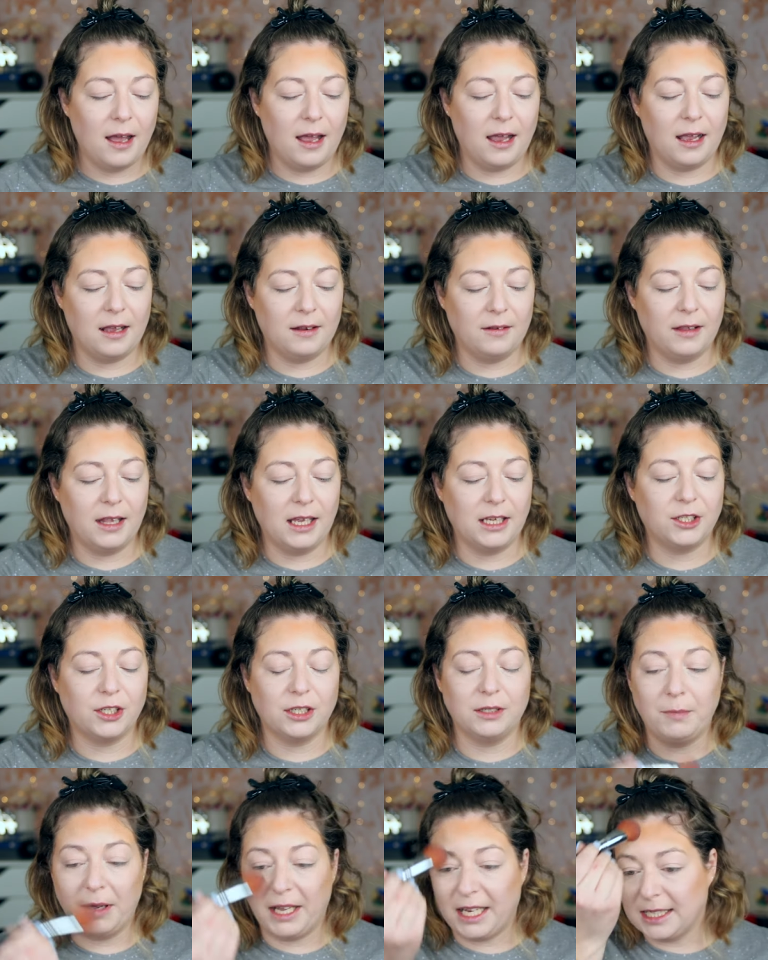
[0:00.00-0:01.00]
And they
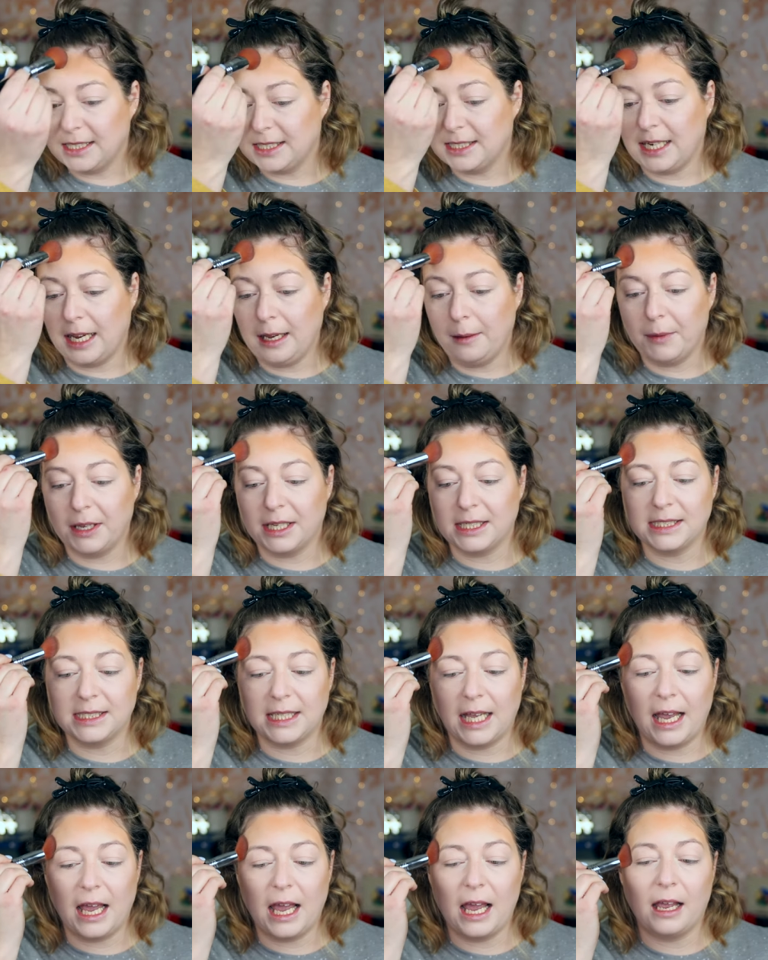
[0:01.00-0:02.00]
should make a statement
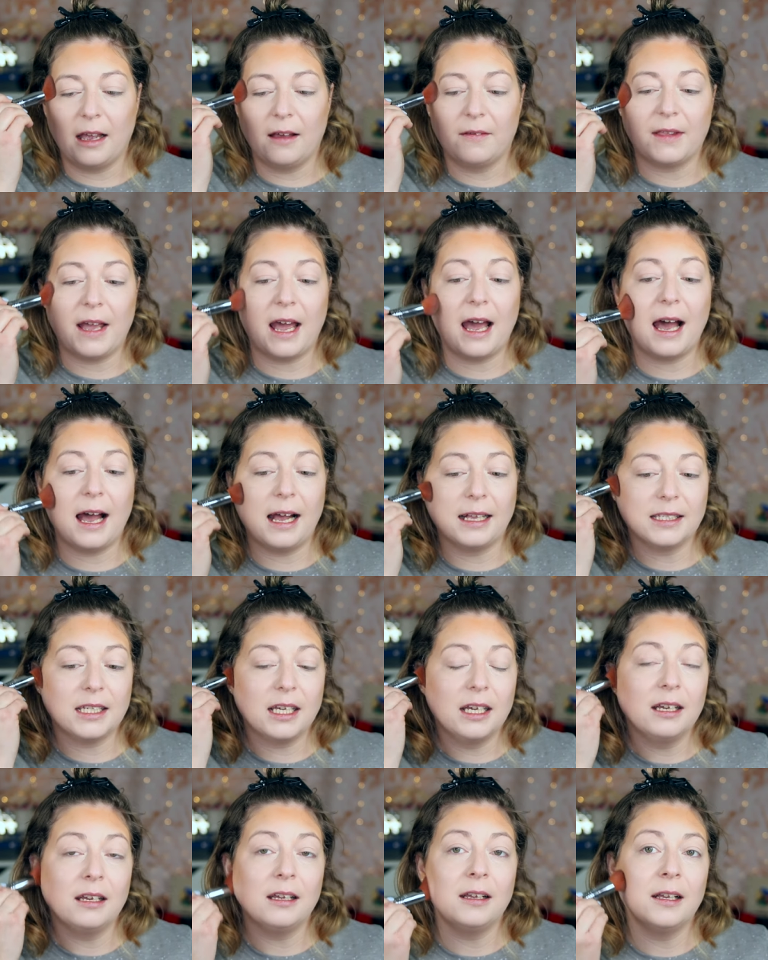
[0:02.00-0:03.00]
saying that
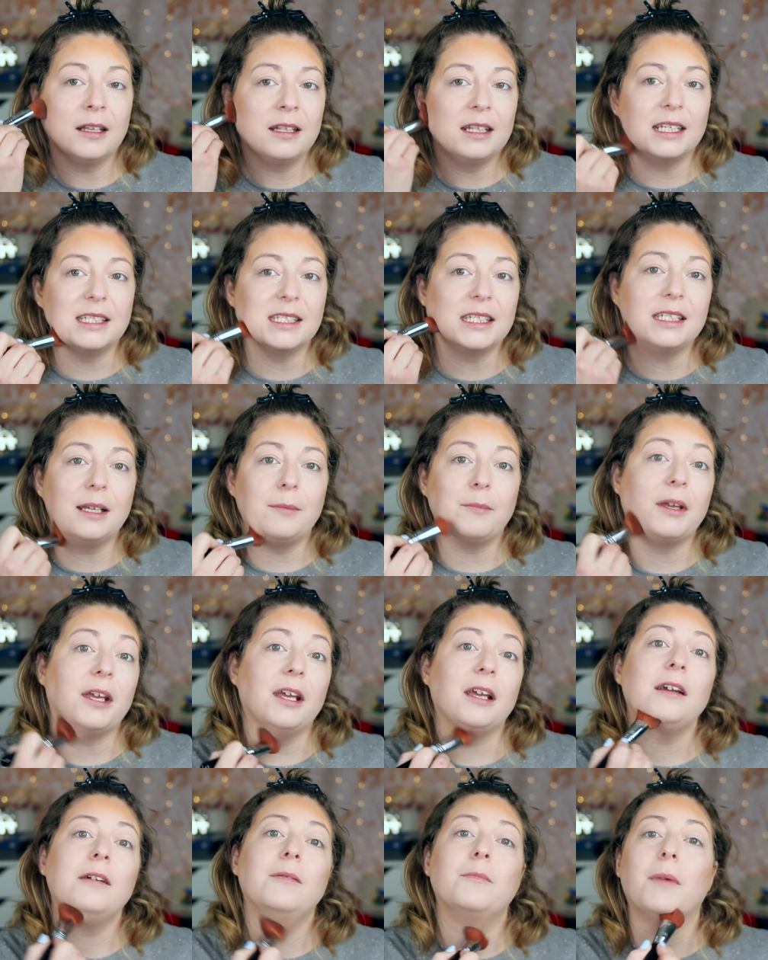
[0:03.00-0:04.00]
this isn't
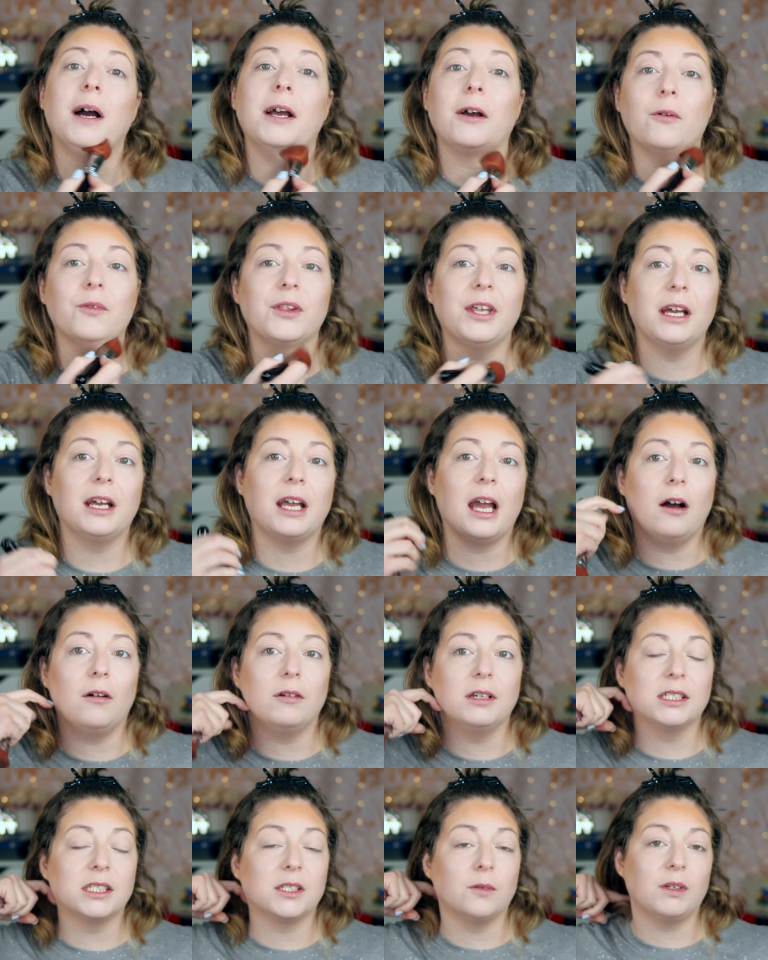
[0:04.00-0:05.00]
me. My only
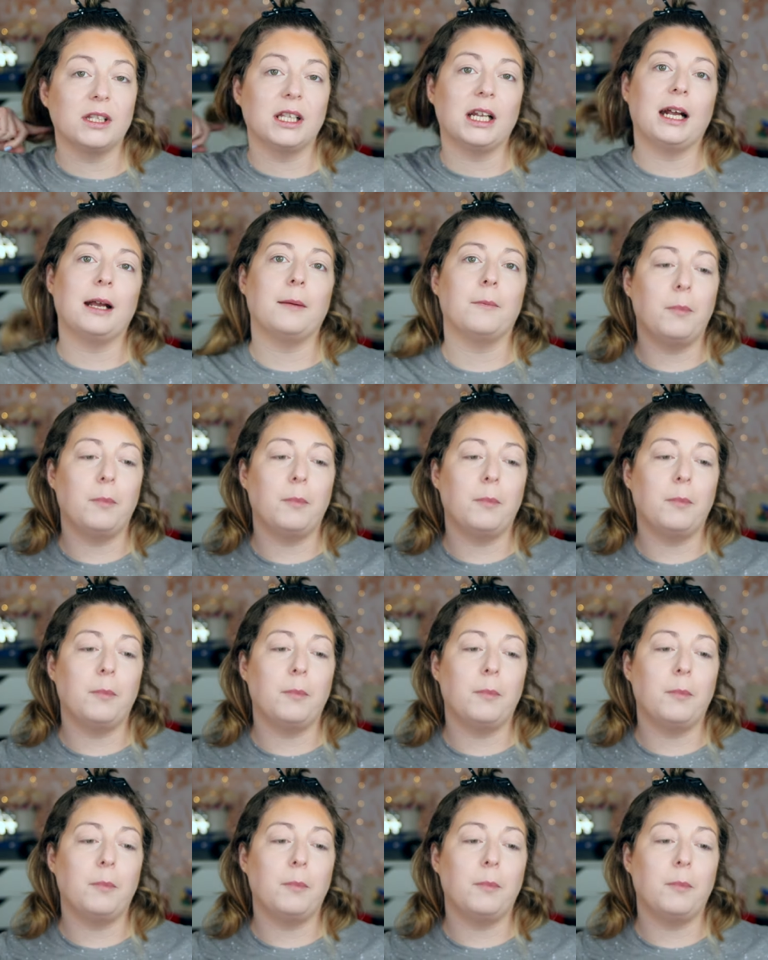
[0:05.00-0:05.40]
account is the one that I am